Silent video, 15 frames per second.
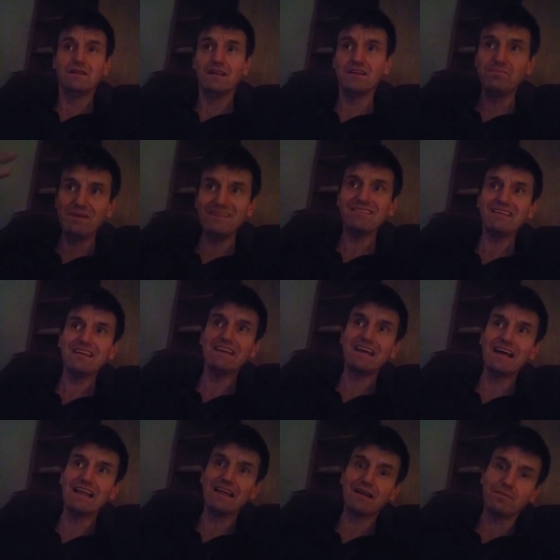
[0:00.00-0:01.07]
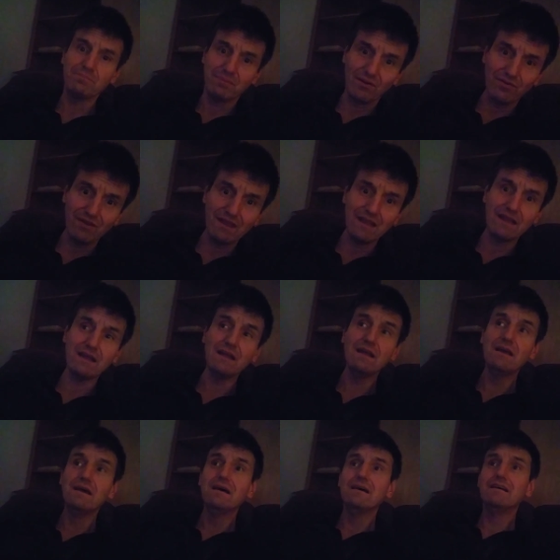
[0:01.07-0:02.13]
It's basically kind of like a building
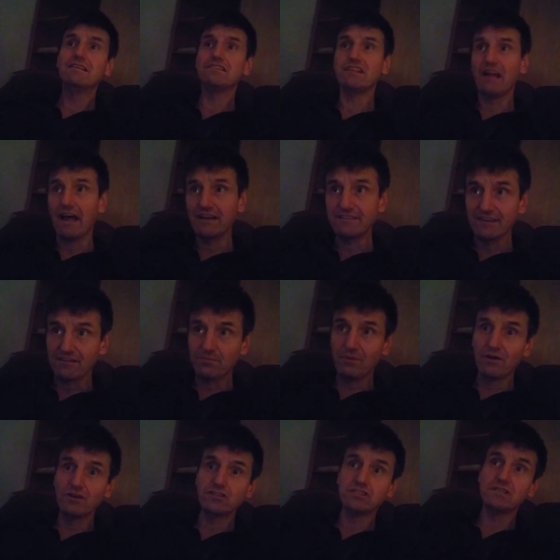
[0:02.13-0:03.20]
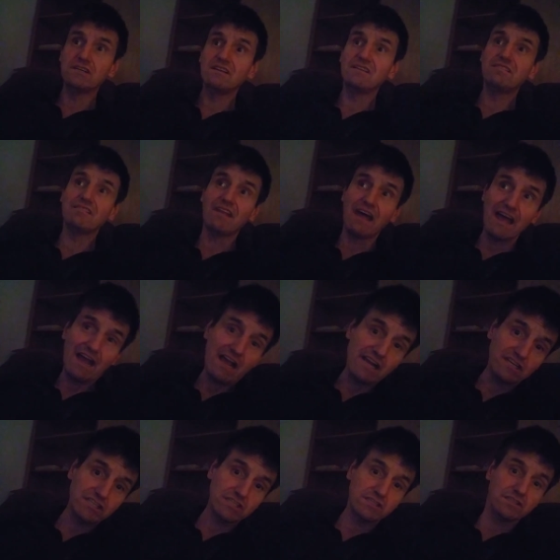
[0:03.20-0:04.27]
slash explosion
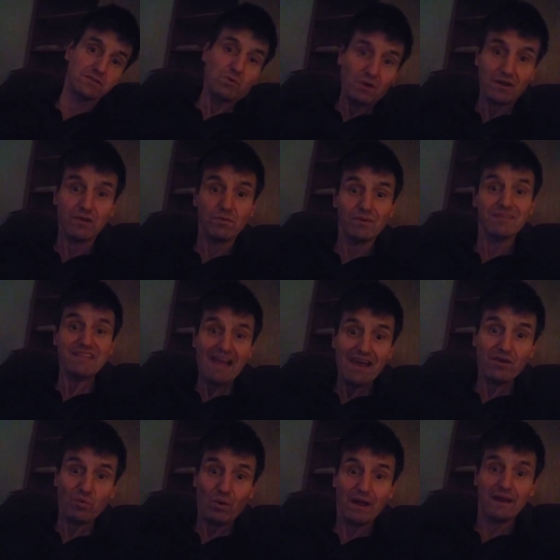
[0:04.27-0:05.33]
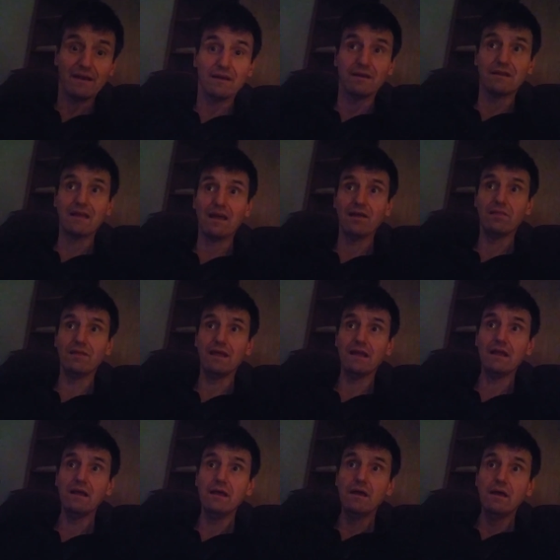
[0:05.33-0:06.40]
slash what could withstand what kind of thing.